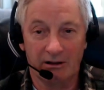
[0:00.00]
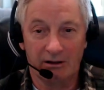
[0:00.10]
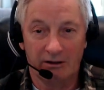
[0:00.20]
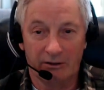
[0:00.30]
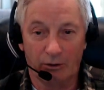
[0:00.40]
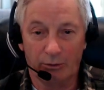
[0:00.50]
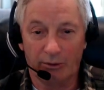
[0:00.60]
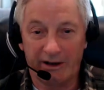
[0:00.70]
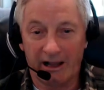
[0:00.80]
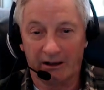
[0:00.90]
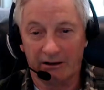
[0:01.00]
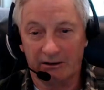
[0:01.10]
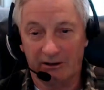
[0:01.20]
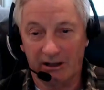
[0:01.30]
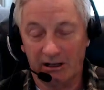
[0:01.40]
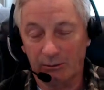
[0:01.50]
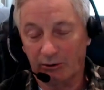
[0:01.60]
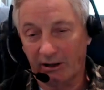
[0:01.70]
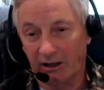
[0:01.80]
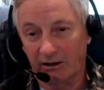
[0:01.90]
those modalities, the healing
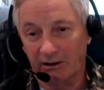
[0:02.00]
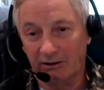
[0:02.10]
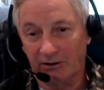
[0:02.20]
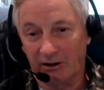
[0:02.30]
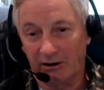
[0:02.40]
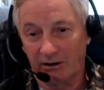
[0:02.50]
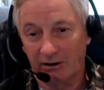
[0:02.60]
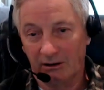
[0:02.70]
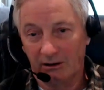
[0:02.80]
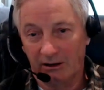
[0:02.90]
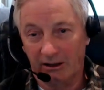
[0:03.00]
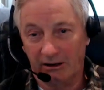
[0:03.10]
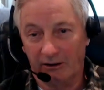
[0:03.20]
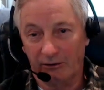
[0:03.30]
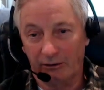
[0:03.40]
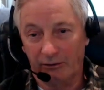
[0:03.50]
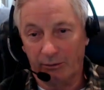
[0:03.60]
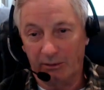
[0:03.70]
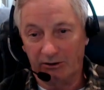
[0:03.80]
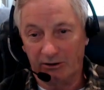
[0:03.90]
modalities, and other
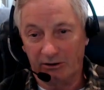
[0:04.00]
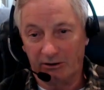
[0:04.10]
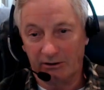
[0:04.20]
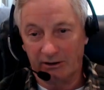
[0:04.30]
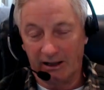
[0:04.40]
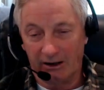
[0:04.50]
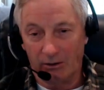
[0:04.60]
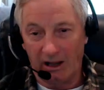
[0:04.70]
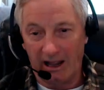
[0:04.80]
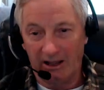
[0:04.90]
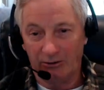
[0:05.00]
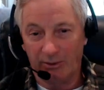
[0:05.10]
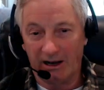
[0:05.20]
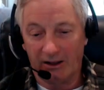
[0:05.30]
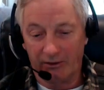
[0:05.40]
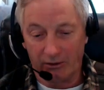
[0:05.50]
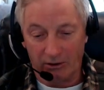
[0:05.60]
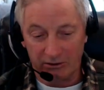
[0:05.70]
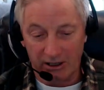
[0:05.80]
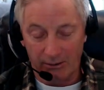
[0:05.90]
information that has been out there a
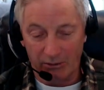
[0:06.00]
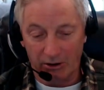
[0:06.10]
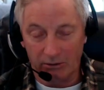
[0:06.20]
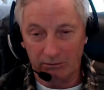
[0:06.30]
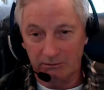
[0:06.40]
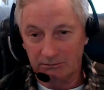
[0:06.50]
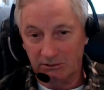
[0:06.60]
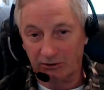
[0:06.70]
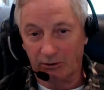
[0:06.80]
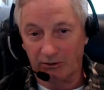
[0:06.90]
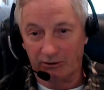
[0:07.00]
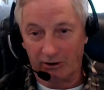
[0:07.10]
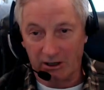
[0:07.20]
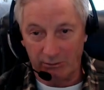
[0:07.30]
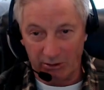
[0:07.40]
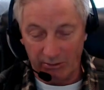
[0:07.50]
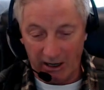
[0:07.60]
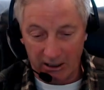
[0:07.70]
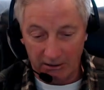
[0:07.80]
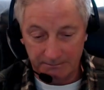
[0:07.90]
long time ago is going to start coming
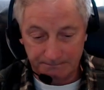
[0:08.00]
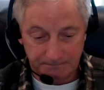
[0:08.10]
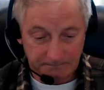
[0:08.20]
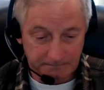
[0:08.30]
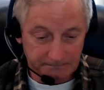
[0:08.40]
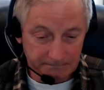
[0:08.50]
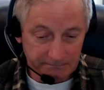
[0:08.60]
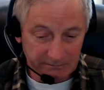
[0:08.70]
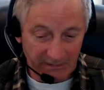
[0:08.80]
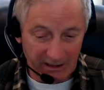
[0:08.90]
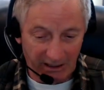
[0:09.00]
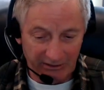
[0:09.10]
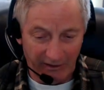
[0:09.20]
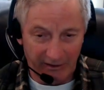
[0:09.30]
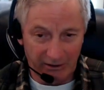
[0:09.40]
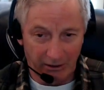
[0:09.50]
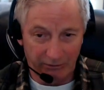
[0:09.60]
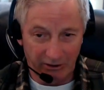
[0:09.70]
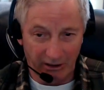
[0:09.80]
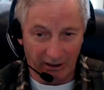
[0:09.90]
back. And I say that, I'm
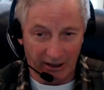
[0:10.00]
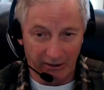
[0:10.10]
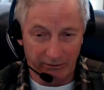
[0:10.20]
seeing a lot